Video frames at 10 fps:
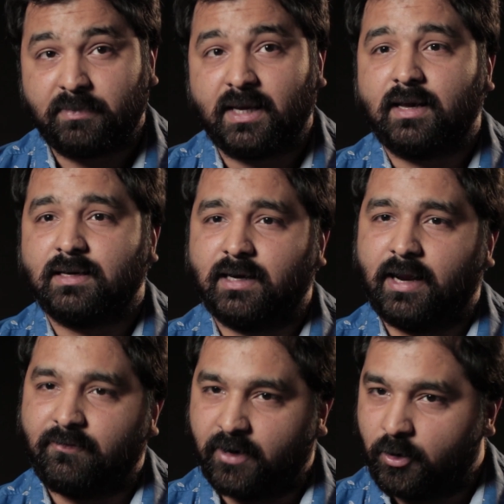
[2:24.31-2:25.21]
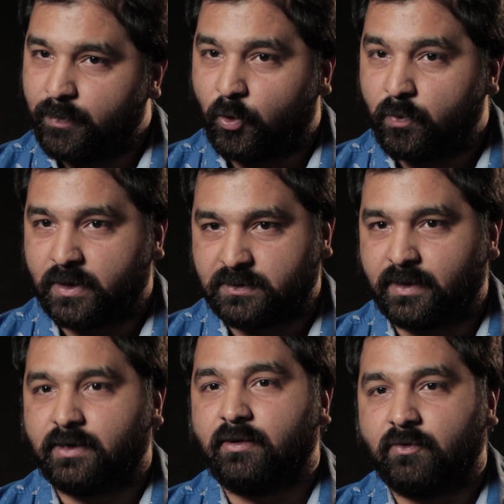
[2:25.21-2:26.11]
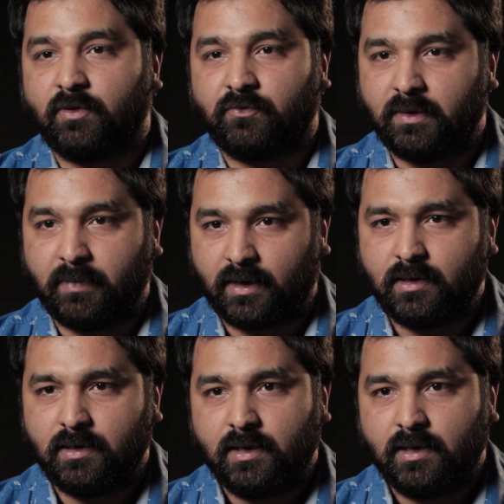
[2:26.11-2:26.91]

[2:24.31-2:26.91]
thinking is that I've developed my own perspective toward filmmaking.